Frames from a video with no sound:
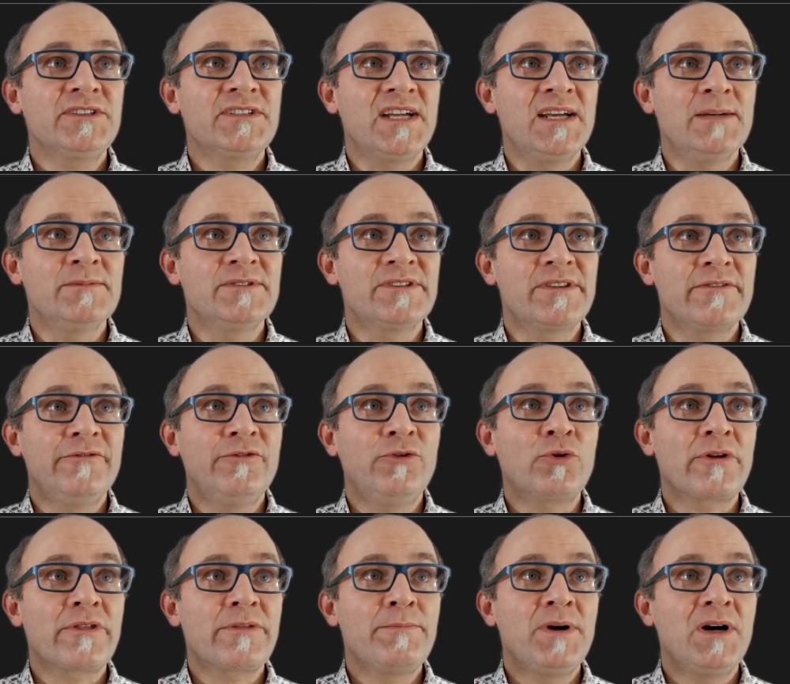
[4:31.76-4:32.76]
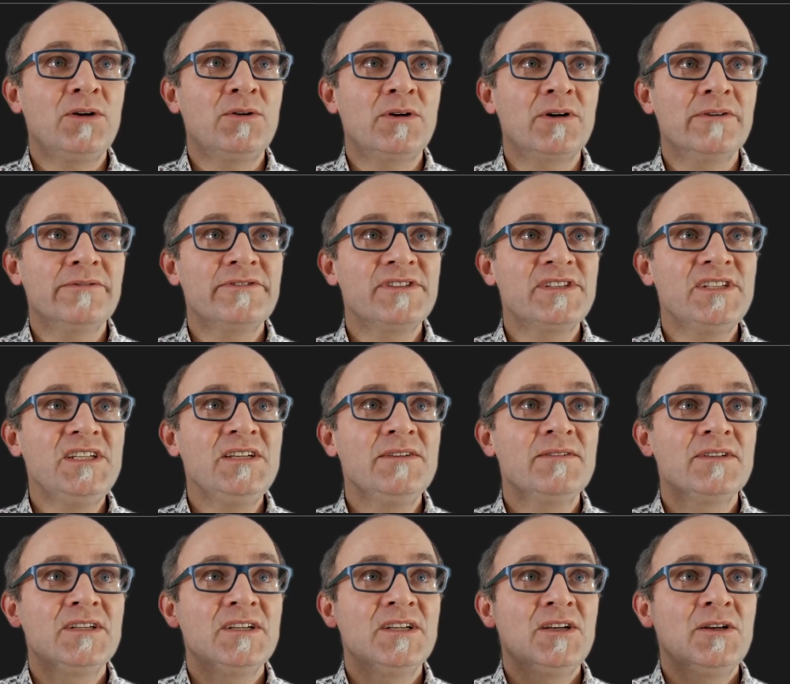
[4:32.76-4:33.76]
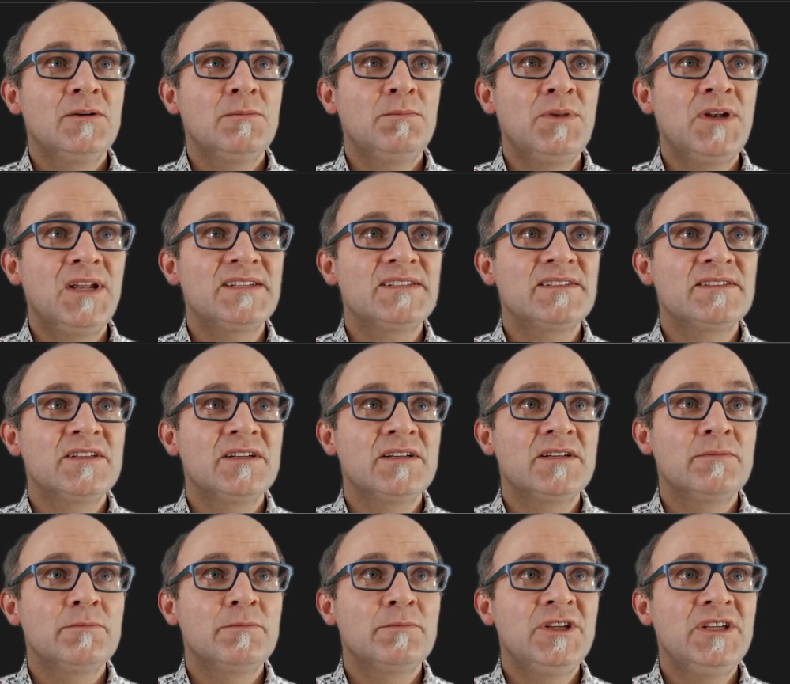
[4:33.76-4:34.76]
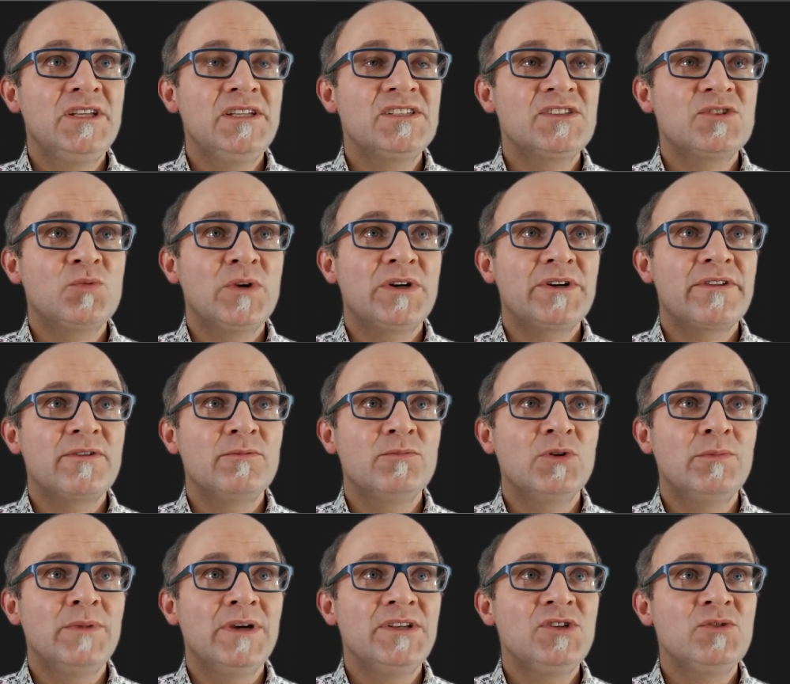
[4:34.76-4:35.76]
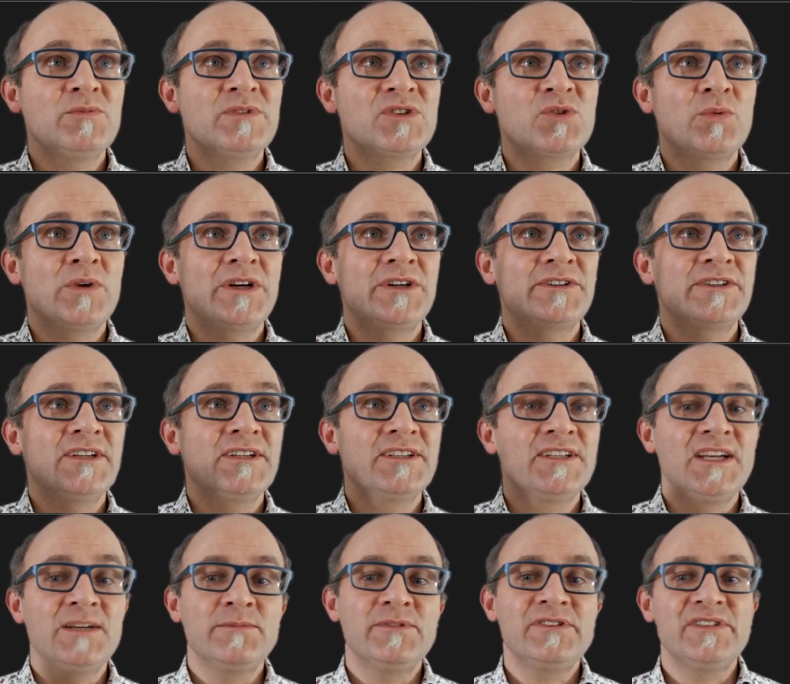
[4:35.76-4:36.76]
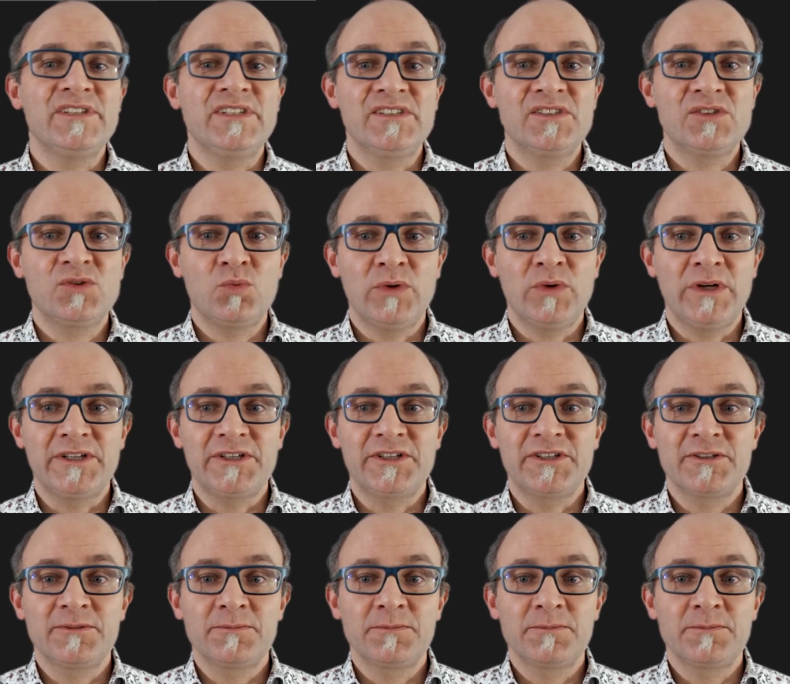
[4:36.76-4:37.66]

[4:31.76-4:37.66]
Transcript: times the 4th power of c, plus p squared, the momentum squared, times c squared.